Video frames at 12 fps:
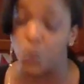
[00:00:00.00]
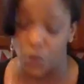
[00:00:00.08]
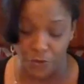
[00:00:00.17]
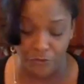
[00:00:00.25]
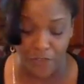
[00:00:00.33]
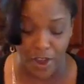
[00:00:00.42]

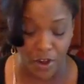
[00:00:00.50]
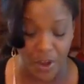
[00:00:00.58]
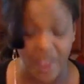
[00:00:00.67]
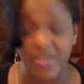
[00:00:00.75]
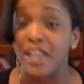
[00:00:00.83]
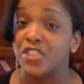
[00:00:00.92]
Will Ferrell
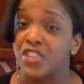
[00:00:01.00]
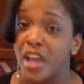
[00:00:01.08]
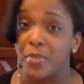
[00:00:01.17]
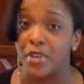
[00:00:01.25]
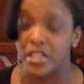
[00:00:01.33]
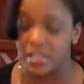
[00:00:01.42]
in that
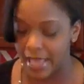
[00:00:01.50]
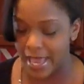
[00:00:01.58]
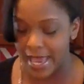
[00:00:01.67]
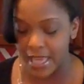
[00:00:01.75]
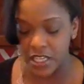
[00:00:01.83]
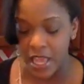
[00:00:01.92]
Jeopardy
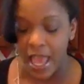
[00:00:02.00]
sketch.